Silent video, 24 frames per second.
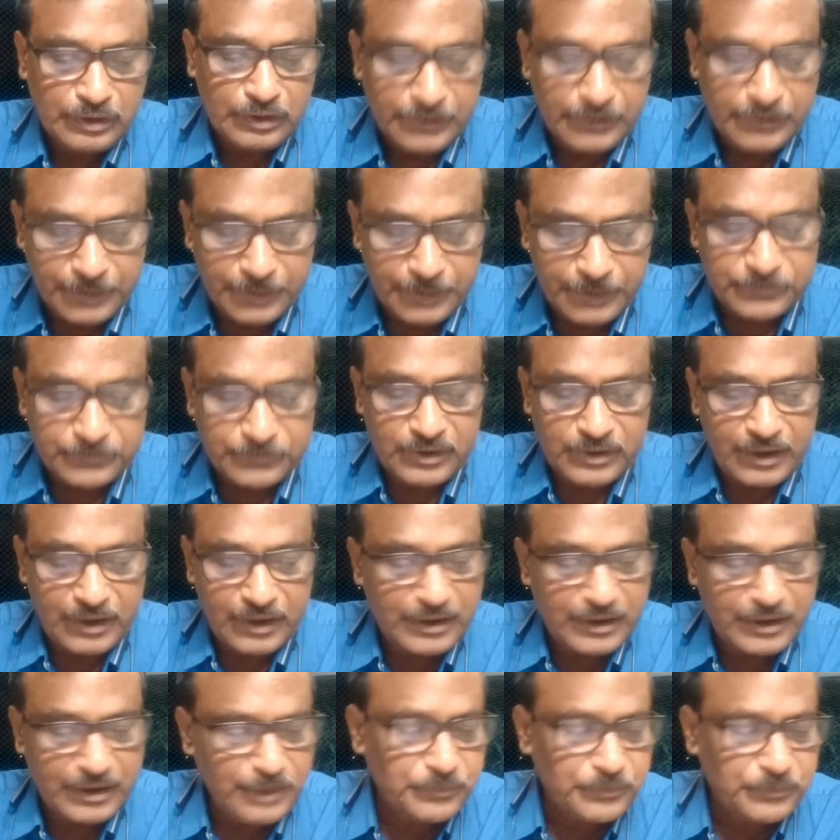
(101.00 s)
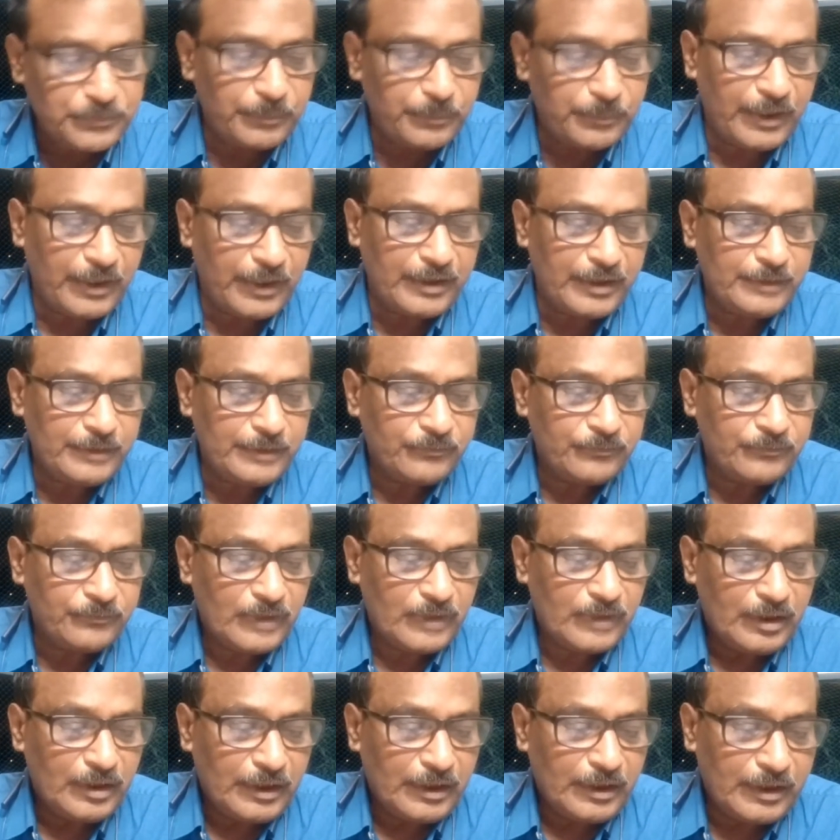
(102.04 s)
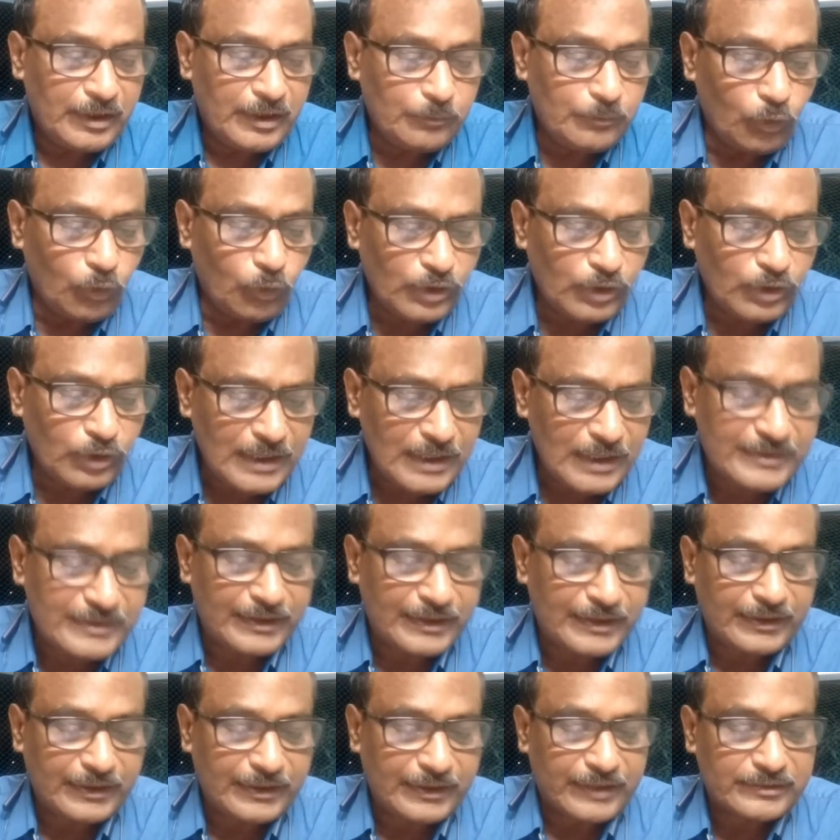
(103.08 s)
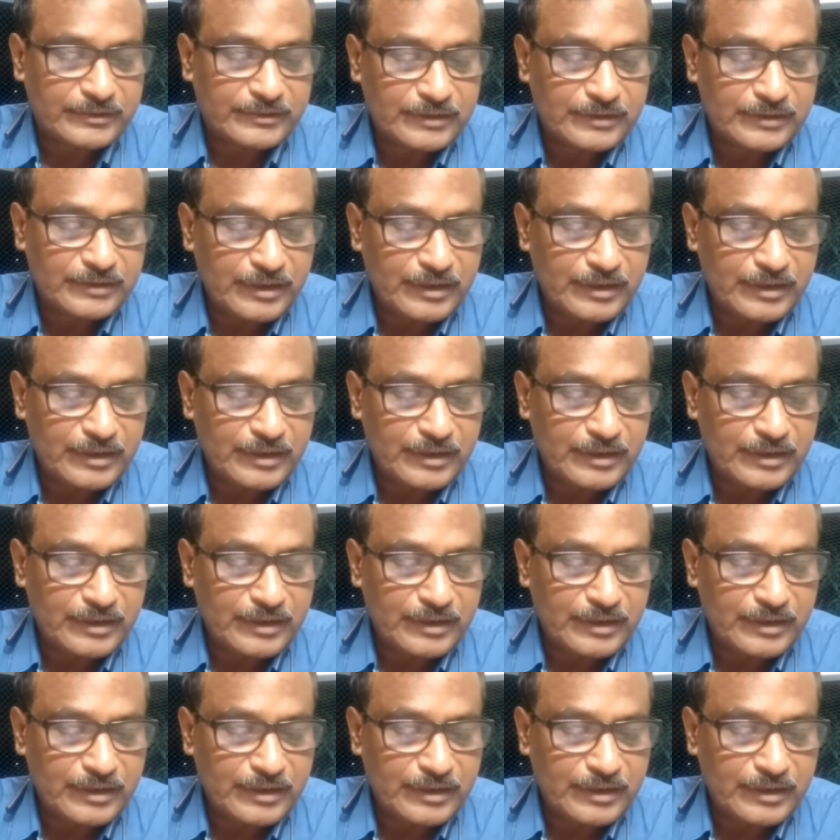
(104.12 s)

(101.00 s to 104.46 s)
gift. A gift made in mortal sickness